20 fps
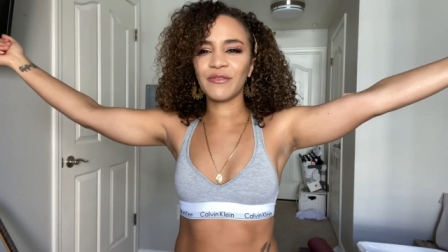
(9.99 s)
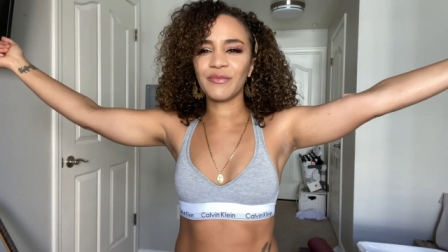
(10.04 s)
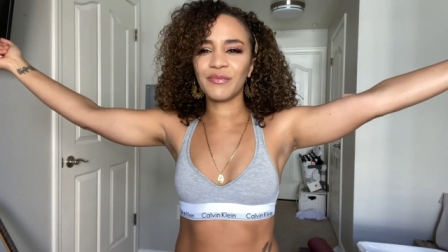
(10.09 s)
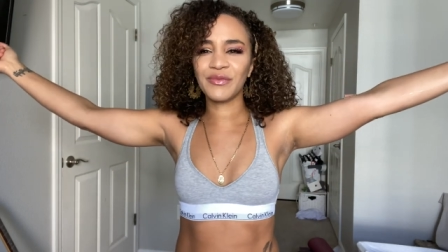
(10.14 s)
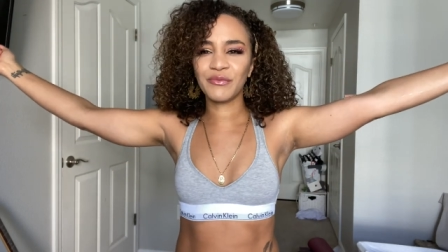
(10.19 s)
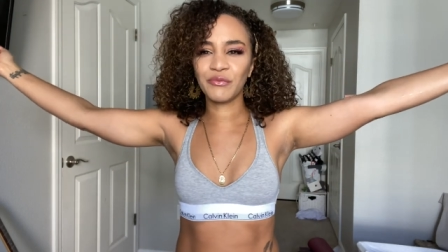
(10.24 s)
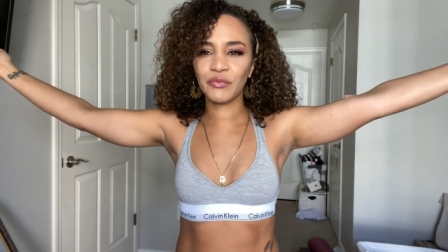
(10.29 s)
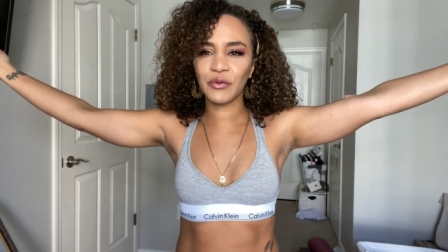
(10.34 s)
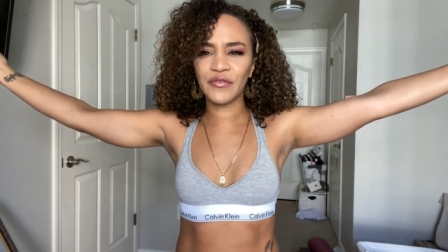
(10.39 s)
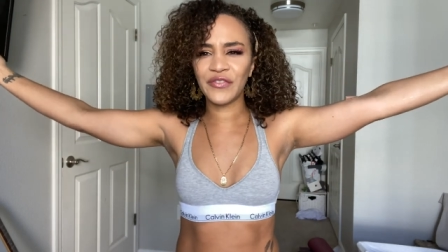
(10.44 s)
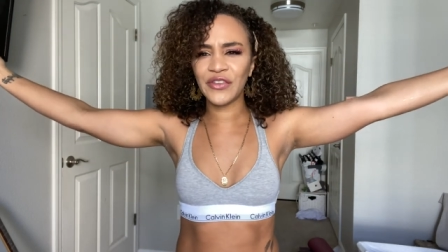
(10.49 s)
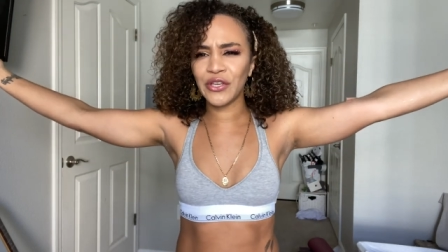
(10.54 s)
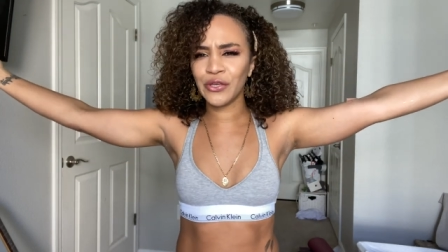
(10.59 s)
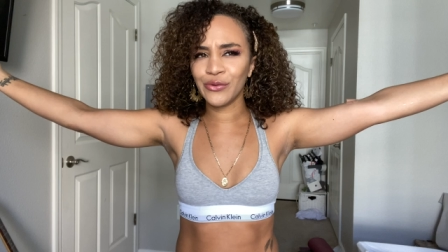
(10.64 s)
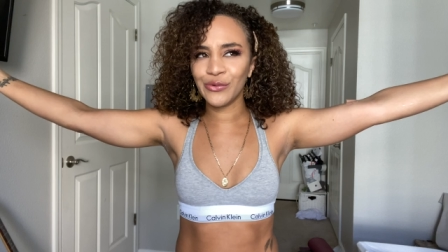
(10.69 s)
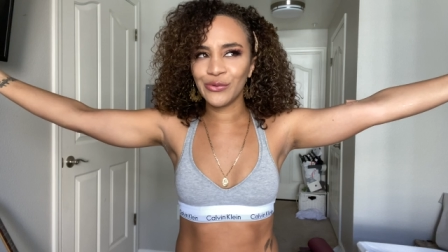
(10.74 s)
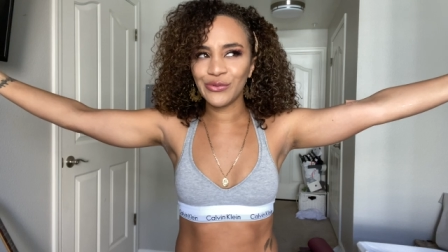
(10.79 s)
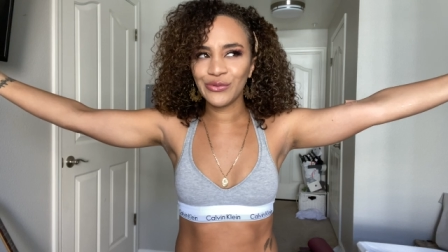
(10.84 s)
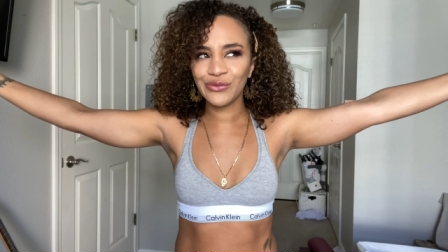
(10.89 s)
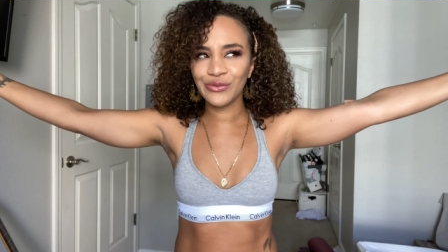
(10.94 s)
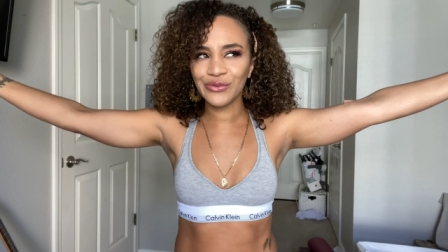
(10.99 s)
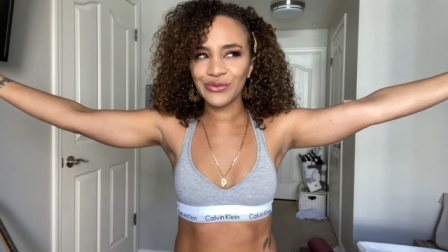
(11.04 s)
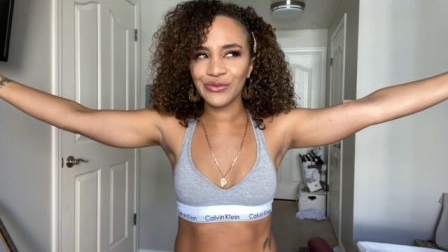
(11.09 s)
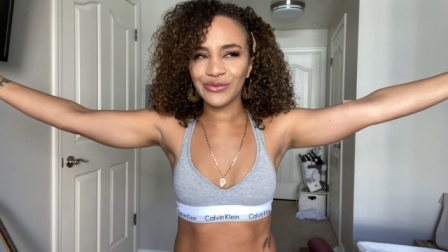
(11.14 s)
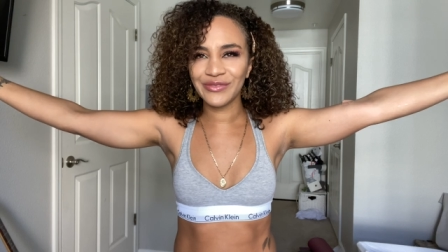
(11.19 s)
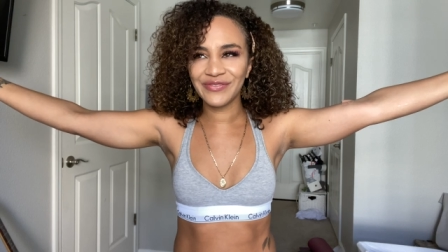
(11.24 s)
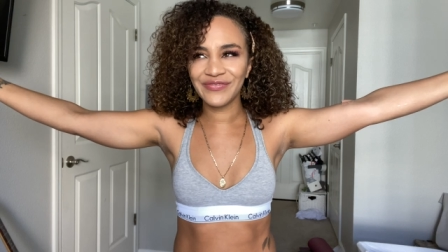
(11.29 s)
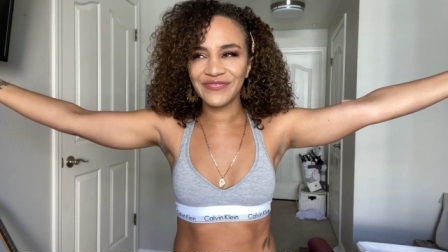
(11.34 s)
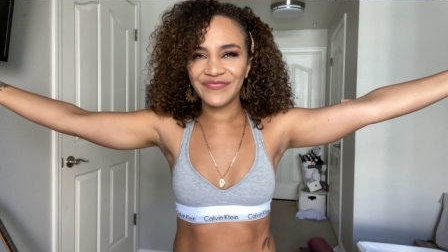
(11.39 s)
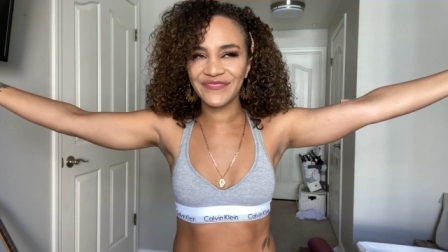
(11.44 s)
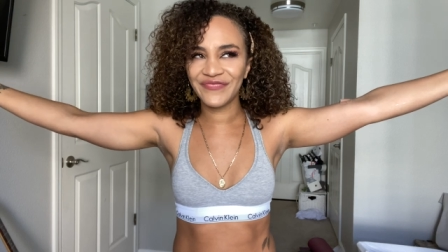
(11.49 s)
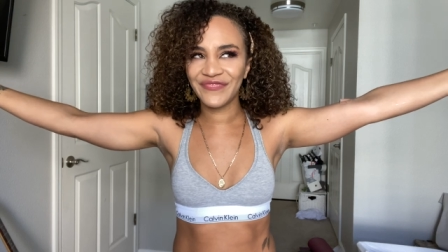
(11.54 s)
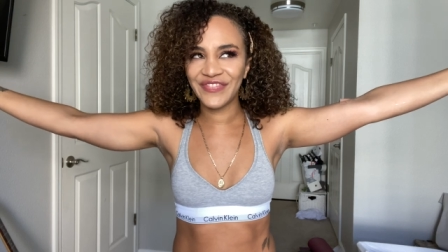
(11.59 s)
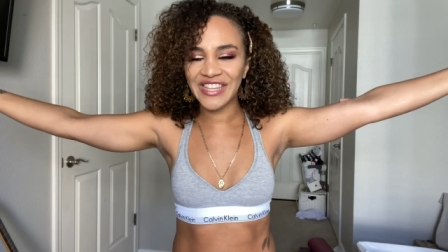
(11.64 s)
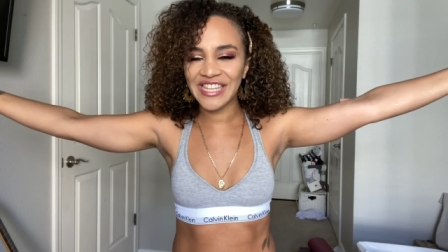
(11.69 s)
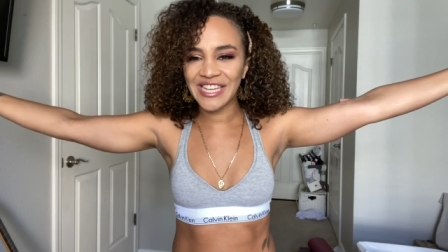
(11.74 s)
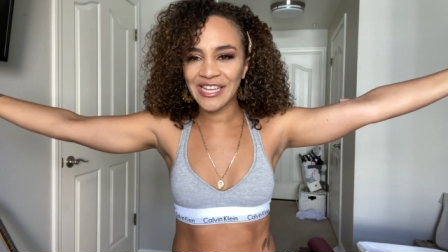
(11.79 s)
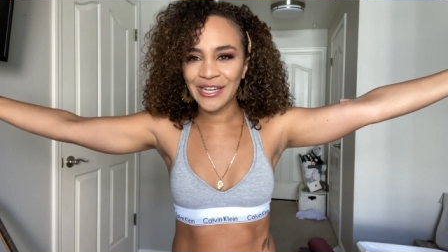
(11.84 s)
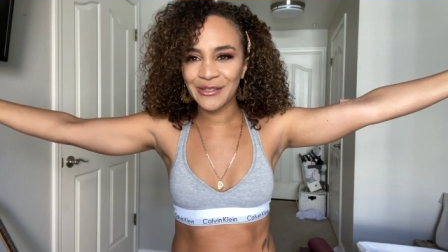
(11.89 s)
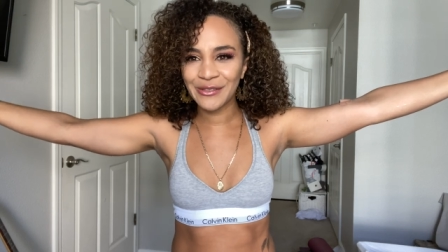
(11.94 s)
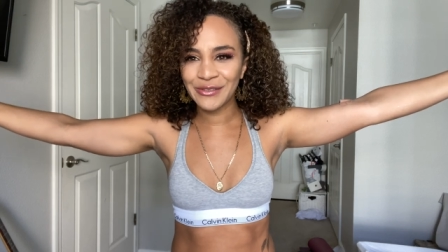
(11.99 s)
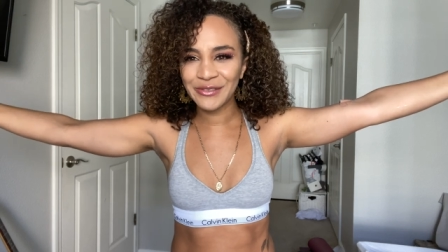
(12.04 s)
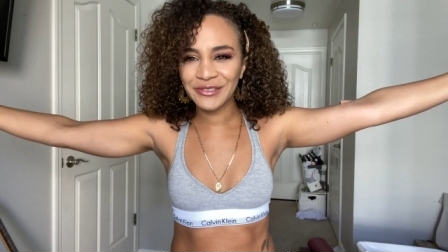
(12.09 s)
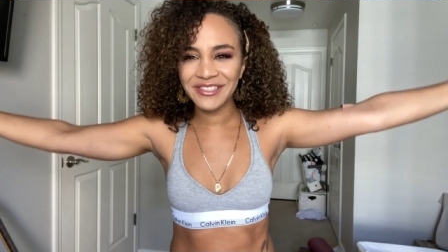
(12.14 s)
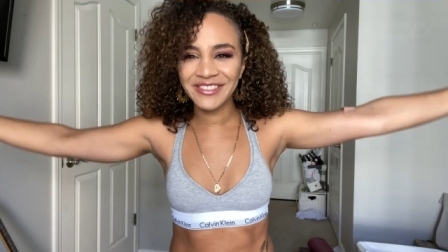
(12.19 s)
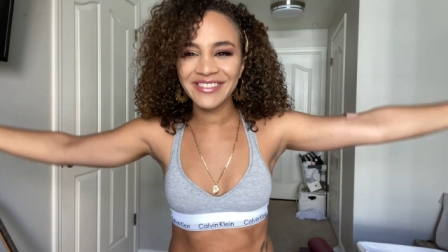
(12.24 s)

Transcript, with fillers: review video.